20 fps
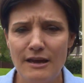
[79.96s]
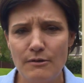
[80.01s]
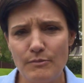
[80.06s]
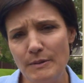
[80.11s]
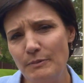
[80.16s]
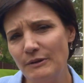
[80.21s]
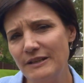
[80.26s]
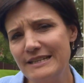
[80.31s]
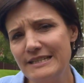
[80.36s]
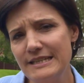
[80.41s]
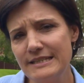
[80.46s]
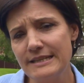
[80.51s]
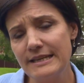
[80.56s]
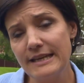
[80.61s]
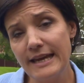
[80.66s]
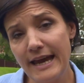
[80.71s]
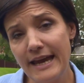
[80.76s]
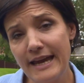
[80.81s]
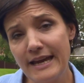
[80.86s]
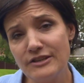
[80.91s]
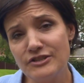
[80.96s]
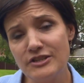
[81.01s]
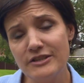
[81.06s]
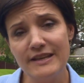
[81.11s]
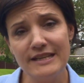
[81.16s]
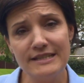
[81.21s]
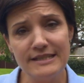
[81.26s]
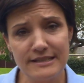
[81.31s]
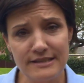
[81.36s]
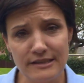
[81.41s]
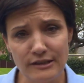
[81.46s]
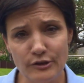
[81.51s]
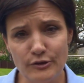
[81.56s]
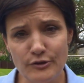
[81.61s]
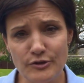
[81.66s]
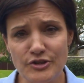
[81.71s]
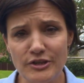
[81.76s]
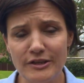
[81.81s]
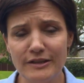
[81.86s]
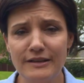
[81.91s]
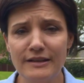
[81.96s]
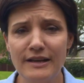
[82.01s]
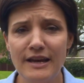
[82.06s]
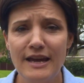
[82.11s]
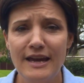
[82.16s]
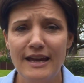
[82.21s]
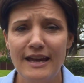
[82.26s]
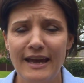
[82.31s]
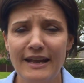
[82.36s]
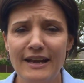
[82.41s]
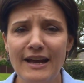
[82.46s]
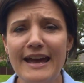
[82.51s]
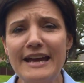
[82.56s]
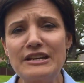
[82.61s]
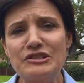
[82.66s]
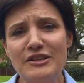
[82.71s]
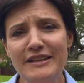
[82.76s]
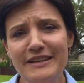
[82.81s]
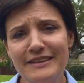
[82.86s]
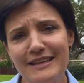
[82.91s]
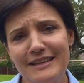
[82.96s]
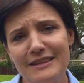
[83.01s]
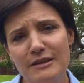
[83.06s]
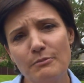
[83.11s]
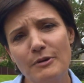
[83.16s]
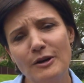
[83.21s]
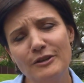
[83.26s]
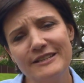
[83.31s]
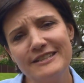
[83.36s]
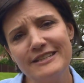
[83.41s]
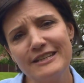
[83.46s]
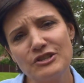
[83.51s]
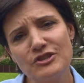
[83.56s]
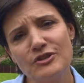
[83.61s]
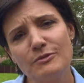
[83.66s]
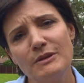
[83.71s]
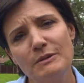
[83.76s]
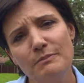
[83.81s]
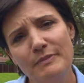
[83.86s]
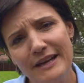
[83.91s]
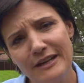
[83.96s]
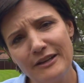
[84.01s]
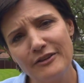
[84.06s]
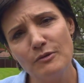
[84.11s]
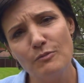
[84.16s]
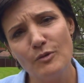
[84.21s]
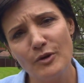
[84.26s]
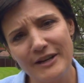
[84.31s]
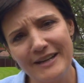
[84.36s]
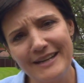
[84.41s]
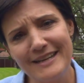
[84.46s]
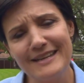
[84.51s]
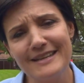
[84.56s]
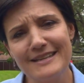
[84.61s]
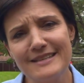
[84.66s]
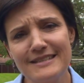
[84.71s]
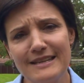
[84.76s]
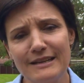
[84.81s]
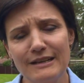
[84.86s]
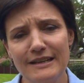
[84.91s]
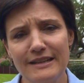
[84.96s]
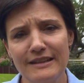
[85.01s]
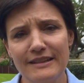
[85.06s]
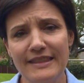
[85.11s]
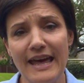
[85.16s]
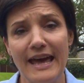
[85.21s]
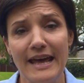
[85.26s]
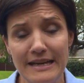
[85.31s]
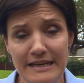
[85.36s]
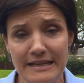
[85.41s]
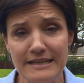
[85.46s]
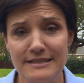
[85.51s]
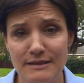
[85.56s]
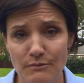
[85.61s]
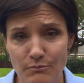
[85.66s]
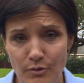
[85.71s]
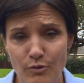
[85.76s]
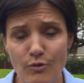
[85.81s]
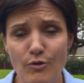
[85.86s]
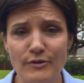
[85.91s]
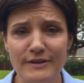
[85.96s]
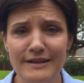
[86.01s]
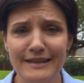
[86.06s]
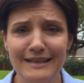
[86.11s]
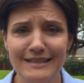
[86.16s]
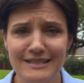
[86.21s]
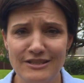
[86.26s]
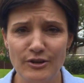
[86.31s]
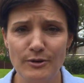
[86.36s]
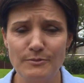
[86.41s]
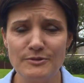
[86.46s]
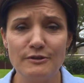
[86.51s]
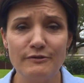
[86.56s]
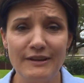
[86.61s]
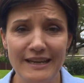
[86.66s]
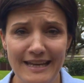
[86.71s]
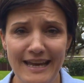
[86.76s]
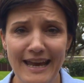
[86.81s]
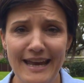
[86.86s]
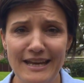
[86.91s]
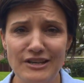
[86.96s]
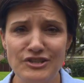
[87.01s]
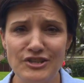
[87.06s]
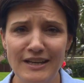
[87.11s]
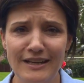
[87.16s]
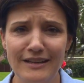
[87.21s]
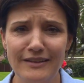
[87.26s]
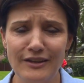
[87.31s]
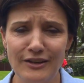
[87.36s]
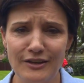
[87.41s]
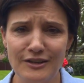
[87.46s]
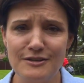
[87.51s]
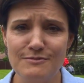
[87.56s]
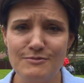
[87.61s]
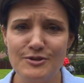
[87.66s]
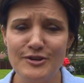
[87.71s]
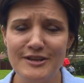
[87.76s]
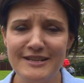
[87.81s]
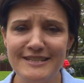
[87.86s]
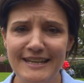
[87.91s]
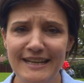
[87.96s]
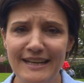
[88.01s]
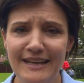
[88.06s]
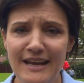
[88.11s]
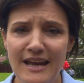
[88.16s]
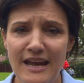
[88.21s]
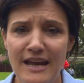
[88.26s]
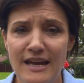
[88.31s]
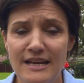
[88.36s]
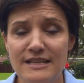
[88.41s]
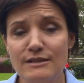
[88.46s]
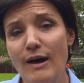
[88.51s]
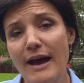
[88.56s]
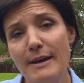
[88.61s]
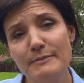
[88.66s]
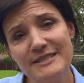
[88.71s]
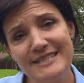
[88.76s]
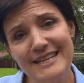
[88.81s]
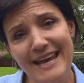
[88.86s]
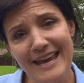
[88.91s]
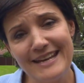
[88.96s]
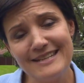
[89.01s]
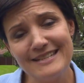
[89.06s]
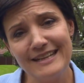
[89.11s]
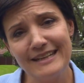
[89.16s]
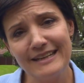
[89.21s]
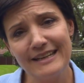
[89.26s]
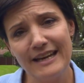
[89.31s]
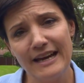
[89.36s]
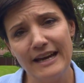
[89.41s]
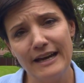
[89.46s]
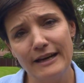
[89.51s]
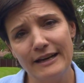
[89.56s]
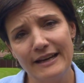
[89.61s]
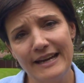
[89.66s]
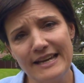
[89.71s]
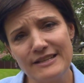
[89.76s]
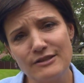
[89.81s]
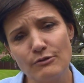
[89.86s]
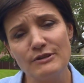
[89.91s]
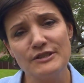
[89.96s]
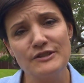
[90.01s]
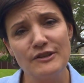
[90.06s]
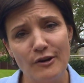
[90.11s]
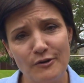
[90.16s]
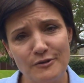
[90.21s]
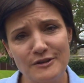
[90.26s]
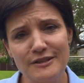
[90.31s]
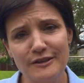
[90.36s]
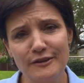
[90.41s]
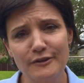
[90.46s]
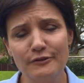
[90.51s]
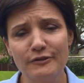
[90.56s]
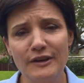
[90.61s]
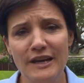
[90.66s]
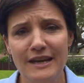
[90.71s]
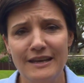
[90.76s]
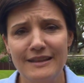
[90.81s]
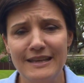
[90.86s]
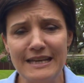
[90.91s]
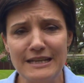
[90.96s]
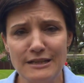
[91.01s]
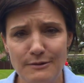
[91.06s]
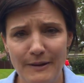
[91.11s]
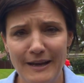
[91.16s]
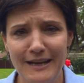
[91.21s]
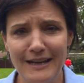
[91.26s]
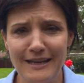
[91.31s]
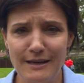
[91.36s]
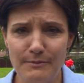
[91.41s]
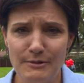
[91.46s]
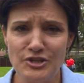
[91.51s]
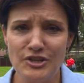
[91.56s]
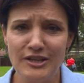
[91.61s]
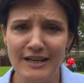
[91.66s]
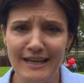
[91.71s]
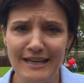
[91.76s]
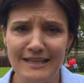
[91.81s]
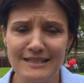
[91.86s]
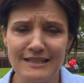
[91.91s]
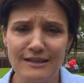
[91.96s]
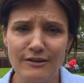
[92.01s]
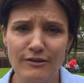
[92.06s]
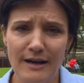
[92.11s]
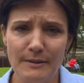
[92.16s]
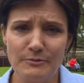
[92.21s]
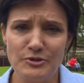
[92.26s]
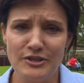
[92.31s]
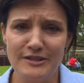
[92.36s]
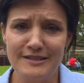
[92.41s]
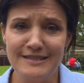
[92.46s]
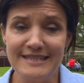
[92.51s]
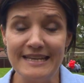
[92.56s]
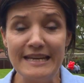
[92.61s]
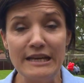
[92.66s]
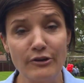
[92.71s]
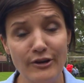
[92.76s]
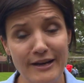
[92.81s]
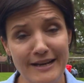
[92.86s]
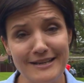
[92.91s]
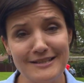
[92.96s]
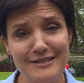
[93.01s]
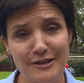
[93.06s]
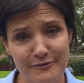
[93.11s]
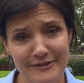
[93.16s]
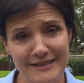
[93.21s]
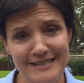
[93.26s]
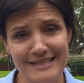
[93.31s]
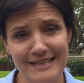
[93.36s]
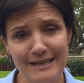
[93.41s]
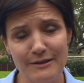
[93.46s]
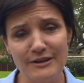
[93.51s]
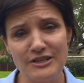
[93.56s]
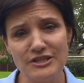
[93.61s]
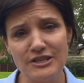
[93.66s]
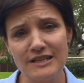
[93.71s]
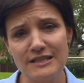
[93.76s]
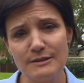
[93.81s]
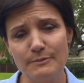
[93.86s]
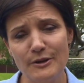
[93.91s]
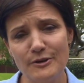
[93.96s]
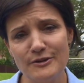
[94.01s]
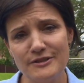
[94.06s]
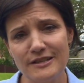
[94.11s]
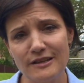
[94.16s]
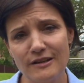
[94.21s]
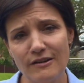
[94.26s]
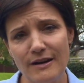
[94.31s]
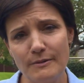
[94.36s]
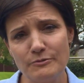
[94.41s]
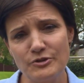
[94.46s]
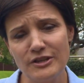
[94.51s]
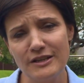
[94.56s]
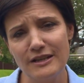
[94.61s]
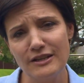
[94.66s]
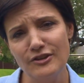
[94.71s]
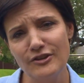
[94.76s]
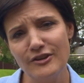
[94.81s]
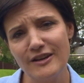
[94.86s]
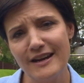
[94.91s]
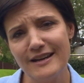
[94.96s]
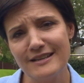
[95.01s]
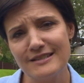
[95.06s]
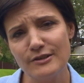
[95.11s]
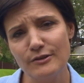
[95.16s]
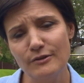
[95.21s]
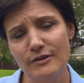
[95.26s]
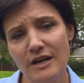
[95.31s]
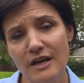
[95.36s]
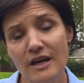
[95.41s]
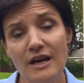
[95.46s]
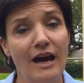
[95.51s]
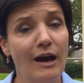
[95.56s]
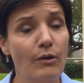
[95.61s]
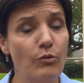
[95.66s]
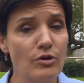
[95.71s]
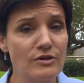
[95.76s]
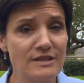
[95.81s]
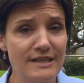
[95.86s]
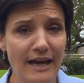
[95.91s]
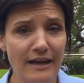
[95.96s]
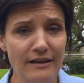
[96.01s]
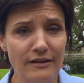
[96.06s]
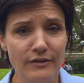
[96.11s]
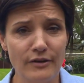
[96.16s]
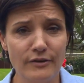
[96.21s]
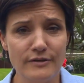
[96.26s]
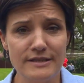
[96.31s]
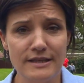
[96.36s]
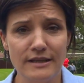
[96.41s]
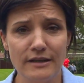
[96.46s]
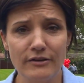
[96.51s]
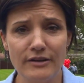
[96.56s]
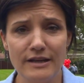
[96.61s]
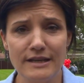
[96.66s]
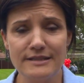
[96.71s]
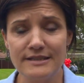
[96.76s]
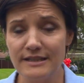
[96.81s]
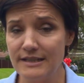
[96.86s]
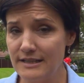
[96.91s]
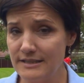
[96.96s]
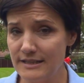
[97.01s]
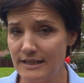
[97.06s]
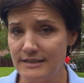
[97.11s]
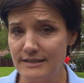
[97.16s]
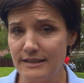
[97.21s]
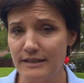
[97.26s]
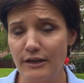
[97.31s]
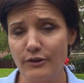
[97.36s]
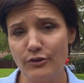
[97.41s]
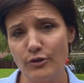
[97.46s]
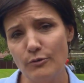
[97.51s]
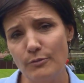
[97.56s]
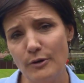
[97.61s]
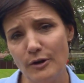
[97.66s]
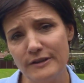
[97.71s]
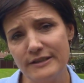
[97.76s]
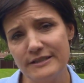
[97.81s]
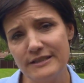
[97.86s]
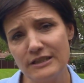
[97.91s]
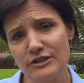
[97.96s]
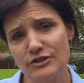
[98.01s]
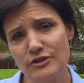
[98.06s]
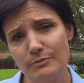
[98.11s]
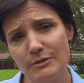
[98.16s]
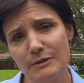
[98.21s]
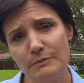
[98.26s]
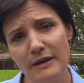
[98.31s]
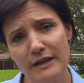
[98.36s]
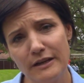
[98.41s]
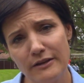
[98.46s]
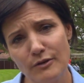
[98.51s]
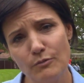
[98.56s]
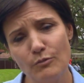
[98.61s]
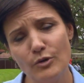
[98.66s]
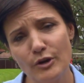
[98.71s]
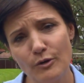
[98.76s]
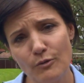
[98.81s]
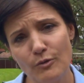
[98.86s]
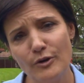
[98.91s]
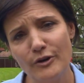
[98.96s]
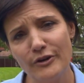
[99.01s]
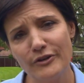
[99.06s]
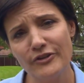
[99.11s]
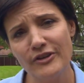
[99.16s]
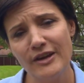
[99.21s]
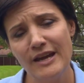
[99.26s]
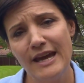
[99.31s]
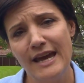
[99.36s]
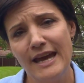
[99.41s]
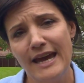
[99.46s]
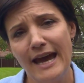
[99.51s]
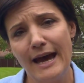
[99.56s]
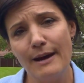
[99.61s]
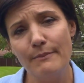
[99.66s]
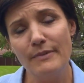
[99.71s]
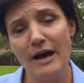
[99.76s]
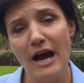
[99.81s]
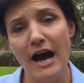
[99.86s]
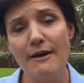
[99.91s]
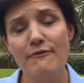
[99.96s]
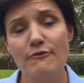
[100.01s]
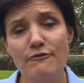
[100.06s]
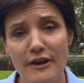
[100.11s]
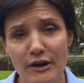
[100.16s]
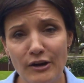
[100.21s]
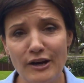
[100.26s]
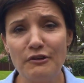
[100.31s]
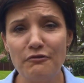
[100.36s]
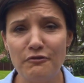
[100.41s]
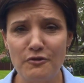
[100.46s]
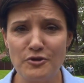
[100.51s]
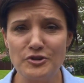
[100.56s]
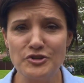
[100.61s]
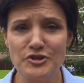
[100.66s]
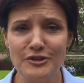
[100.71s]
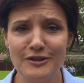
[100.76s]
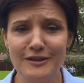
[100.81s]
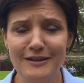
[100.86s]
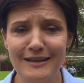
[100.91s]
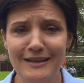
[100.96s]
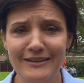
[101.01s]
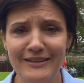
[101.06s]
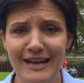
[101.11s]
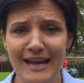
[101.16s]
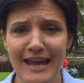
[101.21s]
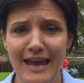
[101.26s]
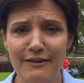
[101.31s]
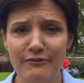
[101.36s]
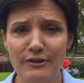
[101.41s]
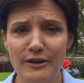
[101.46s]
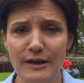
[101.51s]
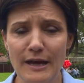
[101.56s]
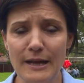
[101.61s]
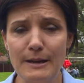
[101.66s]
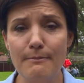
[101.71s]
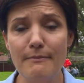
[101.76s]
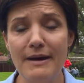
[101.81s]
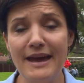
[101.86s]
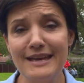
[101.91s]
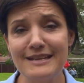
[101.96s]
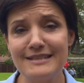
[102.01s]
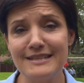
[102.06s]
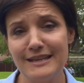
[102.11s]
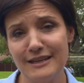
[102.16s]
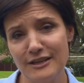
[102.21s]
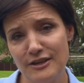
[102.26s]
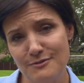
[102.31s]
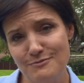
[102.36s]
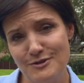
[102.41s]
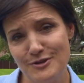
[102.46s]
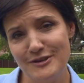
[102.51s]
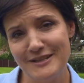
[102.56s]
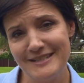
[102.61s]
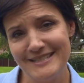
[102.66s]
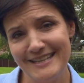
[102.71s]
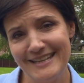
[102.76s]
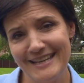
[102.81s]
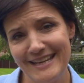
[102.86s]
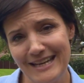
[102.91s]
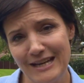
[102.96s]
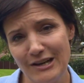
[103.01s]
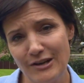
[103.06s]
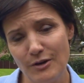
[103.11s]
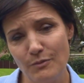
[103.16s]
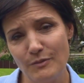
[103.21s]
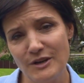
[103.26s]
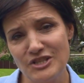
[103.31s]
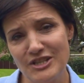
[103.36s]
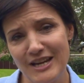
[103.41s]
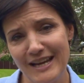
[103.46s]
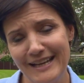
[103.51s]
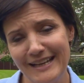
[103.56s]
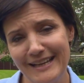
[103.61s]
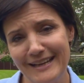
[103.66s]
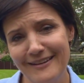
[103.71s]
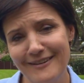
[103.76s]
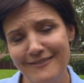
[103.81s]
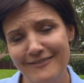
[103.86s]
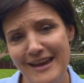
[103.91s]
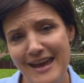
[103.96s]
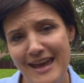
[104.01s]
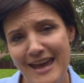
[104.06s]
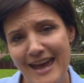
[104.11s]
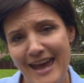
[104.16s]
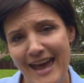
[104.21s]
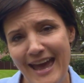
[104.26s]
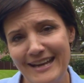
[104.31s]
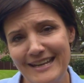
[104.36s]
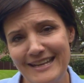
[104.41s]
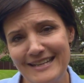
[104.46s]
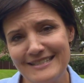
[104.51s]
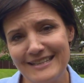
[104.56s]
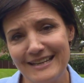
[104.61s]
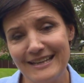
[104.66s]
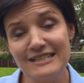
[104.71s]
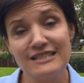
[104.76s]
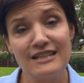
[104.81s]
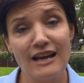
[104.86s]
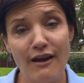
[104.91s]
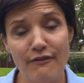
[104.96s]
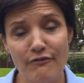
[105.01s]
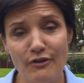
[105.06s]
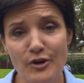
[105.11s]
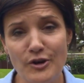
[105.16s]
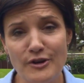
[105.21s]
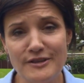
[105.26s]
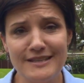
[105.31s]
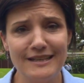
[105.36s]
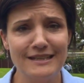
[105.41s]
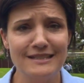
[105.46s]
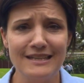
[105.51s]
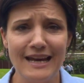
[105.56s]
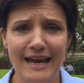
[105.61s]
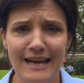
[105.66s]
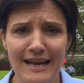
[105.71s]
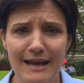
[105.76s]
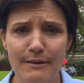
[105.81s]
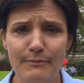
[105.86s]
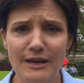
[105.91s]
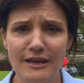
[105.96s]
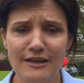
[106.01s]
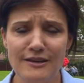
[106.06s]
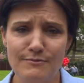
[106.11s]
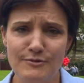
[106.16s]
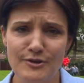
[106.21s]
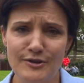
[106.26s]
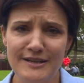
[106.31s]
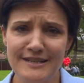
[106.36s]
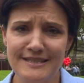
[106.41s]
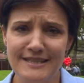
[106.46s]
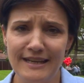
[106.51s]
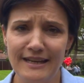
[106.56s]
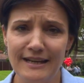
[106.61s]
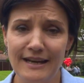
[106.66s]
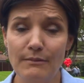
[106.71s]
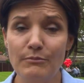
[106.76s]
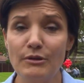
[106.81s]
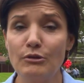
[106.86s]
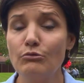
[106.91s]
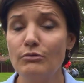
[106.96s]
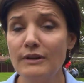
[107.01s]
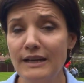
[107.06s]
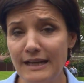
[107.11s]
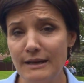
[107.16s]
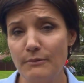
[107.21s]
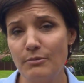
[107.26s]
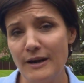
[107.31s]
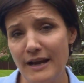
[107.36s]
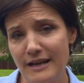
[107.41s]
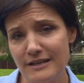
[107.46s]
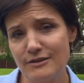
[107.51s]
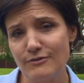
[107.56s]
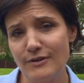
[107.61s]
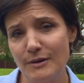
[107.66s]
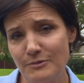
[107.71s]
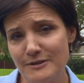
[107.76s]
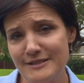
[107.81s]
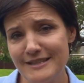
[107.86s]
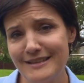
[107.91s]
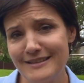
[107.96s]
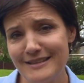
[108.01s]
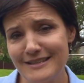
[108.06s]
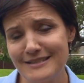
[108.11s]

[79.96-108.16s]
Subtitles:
people are disengaged and they're disillusioned. And I actually think that politics should be better than what it is, and that is important in terms of engaging the community. So I'm standing as a result of the Independent Commission Against Corruption's hearings, obviously, which exposed the corruption in Newcastle. I walked out of those hearings, and as I said, I thought politics should be better than what it was. I'm very fortunate in that I have an amazing community here in which I live, and it's a diverse and dynamic community, and I'd be really proud to represent